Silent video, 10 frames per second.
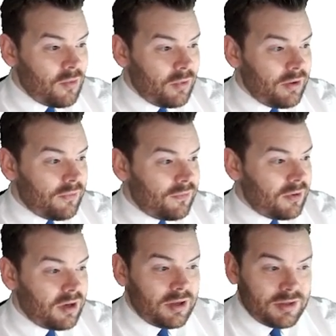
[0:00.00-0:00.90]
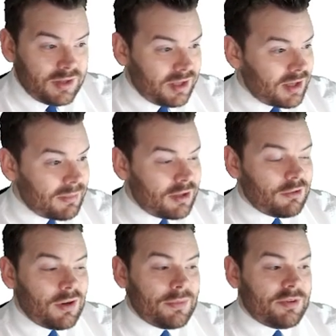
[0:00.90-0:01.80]
with, did I meet the
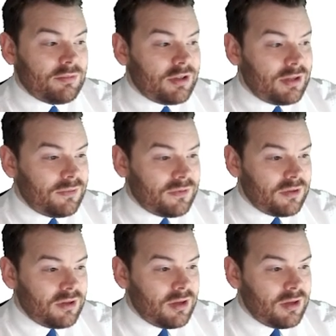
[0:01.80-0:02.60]
requirements of the brief?